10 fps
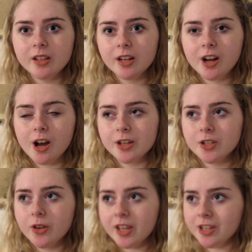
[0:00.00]
There are
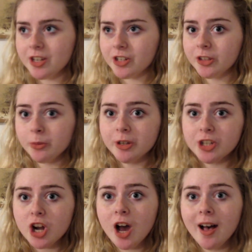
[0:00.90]
also conditions
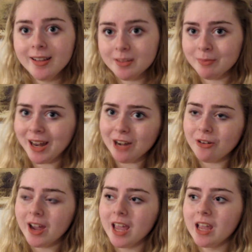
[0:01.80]
which cause
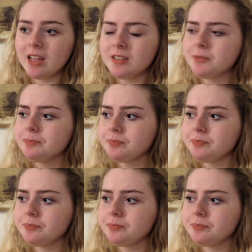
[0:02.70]
Mito and